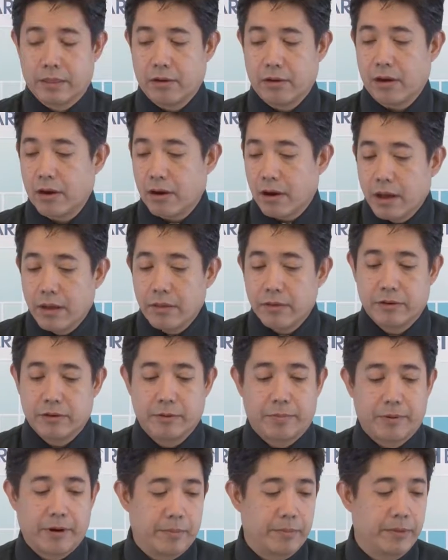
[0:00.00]
There are other
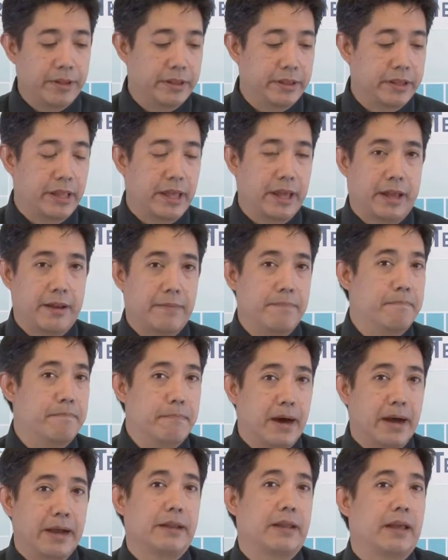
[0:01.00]
departments that
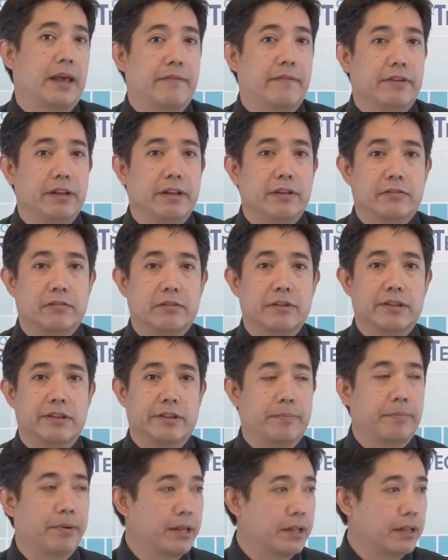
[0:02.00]
might have an interest
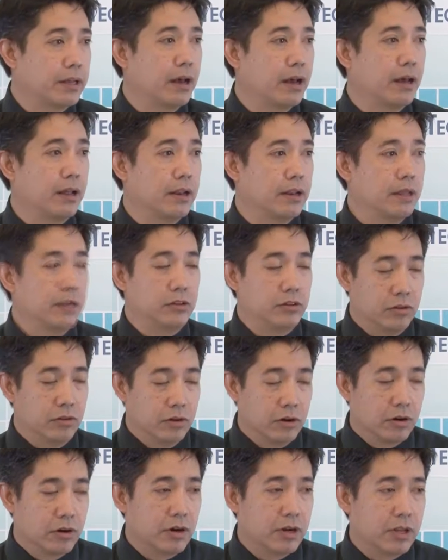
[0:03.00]
depending on
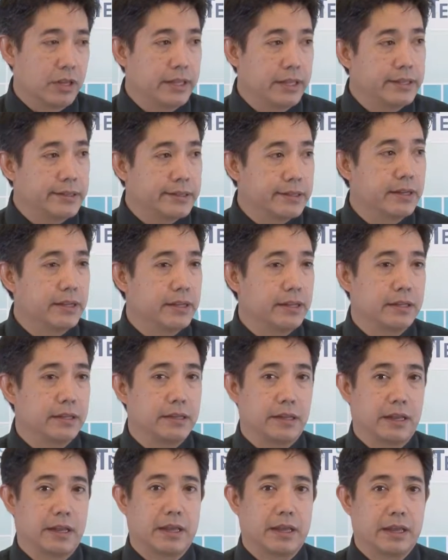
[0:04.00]
your
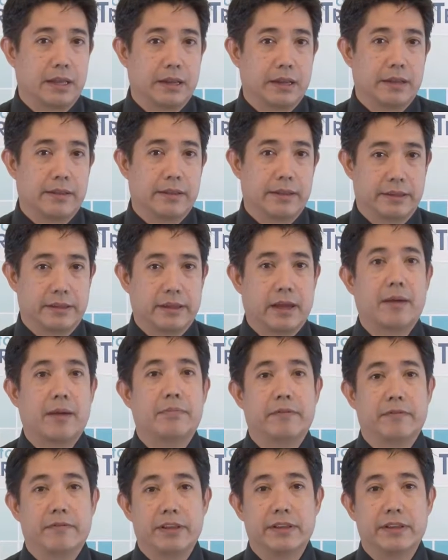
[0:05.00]
incident and the type of